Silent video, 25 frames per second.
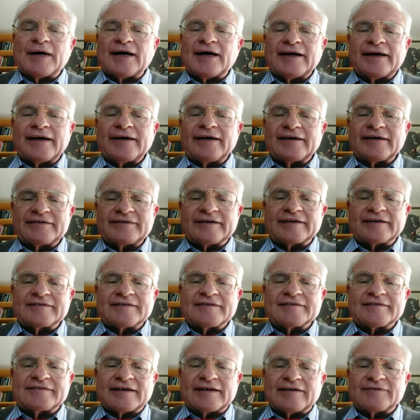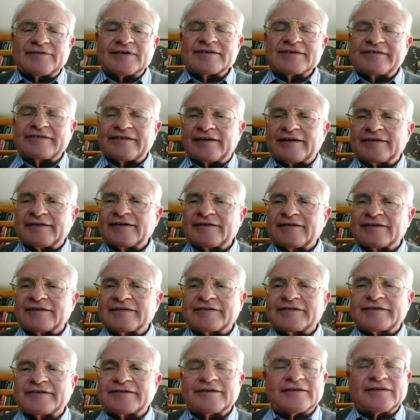by 67
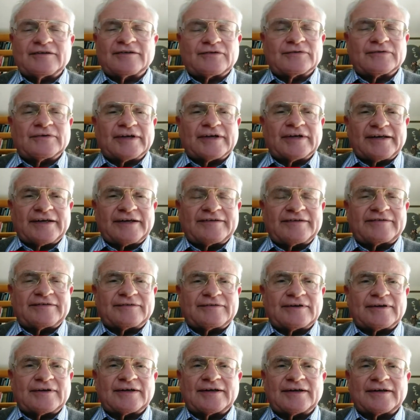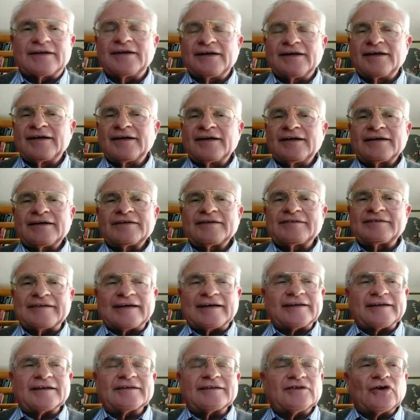senators in today's uh,
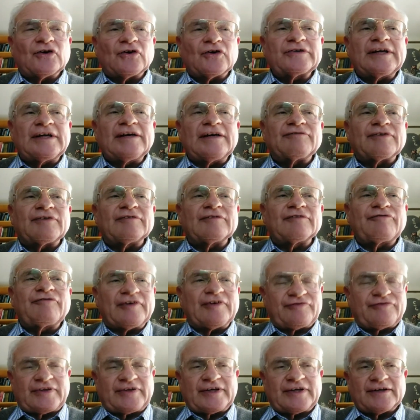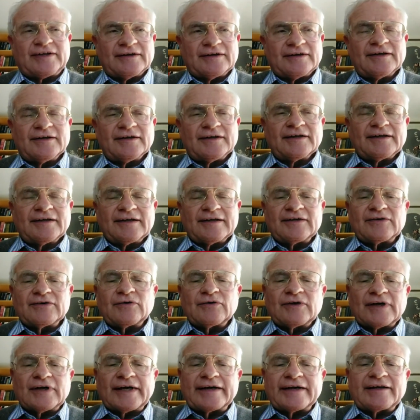Senate, not even 50. In
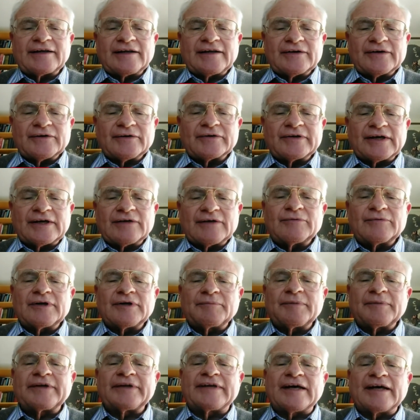well, all likelihood, there will be